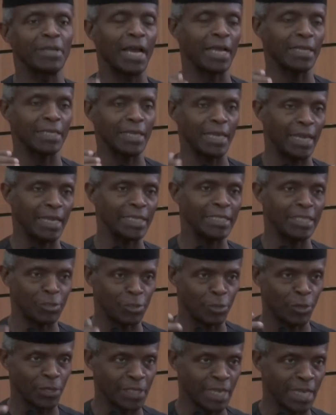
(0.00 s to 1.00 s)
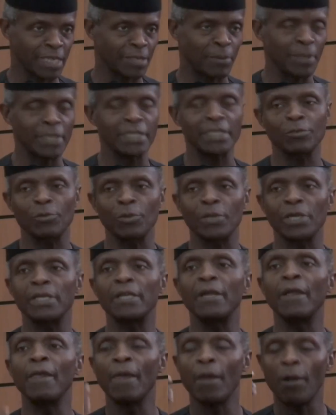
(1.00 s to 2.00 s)
and I, I need to just explain this
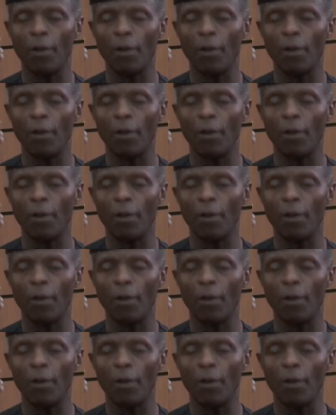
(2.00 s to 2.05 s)
quickly.